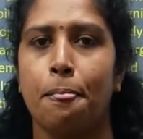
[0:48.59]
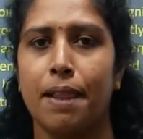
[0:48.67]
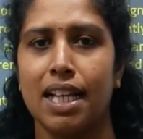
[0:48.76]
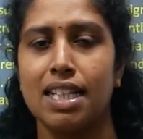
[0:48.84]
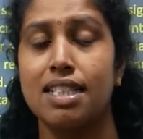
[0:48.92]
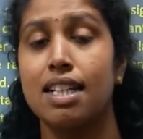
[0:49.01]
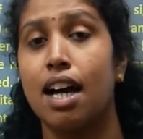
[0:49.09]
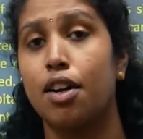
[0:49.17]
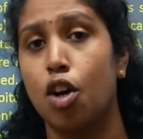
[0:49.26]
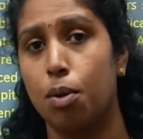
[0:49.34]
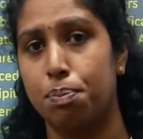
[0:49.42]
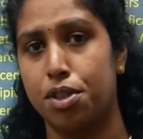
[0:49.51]
Yes, our
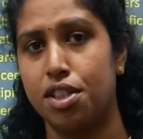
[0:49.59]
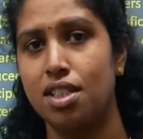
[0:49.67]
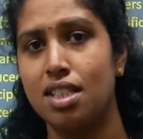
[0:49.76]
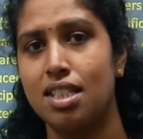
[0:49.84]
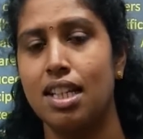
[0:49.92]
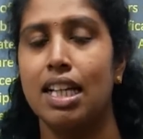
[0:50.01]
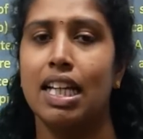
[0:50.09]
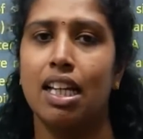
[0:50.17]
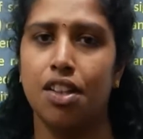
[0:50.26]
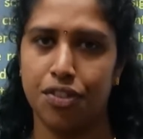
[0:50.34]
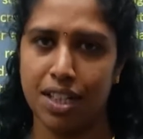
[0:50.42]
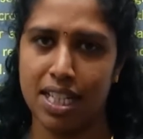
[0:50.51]
options.
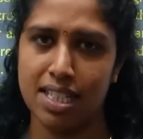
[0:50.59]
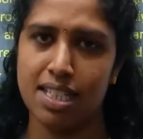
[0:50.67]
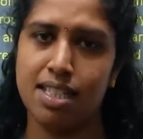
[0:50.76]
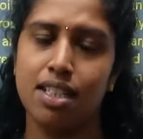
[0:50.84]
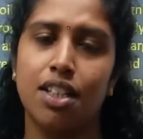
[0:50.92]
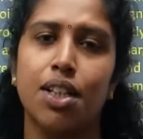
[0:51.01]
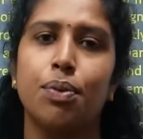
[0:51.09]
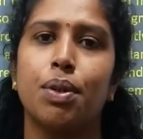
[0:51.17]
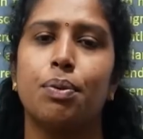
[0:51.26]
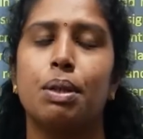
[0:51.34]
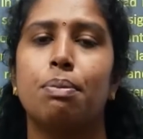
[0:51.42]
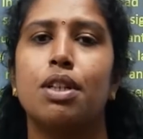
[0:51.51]
If necessary, we
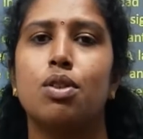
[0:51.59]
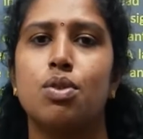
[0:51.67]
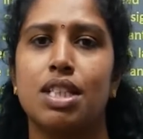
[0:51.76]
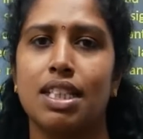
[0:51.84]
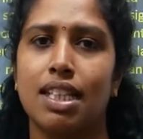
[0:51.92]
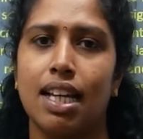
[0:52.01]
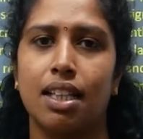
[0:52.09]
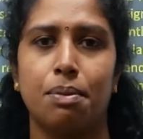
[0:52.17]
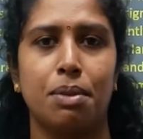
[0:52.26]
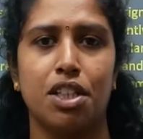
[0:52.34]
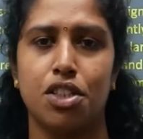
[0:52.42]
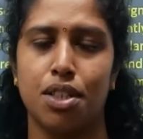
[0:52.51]
will be using the
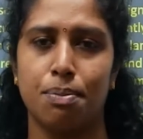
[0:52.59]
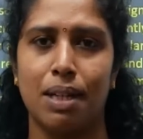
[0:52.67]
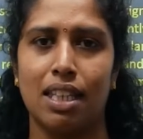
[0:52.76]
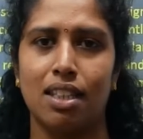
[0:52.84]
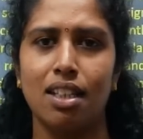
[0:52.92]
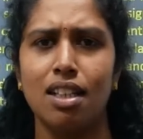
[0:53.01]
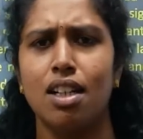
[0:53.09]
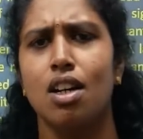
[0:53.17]
elimination method,